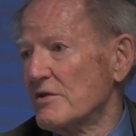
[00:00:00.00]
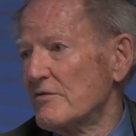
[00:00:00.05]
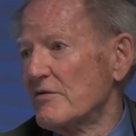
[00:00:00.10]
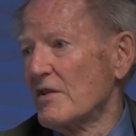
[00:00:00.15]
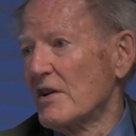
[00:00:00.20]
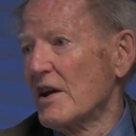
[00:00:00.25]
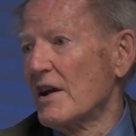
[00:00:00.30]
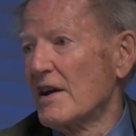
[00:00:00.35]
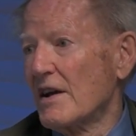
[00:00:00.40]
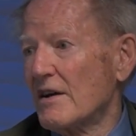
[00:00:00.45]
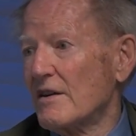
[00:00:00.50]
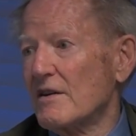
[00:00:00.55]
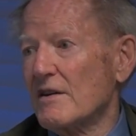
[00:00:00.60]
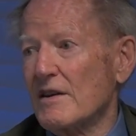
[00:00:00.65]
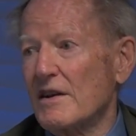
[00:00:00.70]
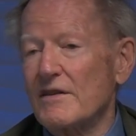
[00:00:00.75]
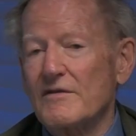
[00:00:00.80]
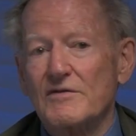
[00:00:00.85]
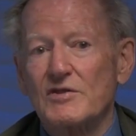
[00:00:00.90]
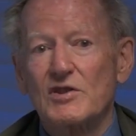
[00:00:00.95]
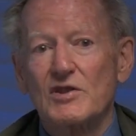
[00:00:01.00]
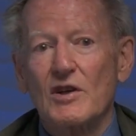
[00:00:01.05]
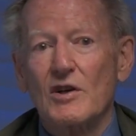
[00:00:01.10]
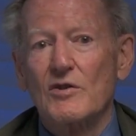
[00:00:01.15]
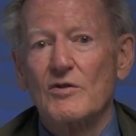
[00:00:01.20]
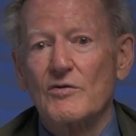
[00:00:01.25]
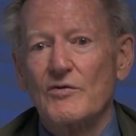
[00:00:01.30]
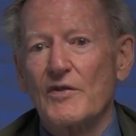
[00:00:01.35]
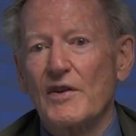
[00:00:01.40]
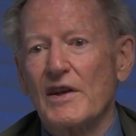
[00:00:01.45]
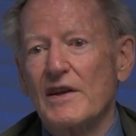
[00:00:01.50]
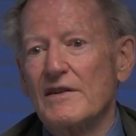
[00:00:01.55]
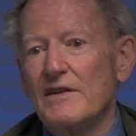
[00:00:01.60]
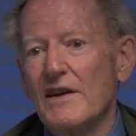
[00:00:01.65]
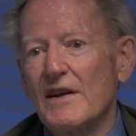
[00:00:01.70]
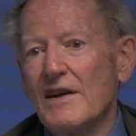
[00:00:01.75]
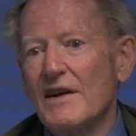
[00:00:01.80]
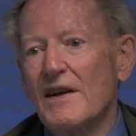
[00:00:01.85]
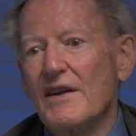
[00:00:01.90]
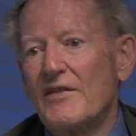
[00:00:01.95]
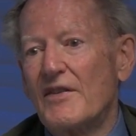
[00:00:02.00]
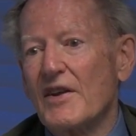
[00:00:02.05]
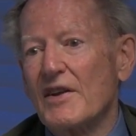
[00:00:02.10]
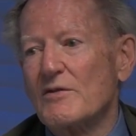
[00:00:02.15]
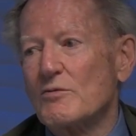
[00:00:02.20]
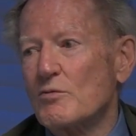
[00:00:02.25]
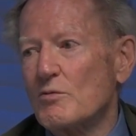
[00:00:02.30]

of Yale have shown that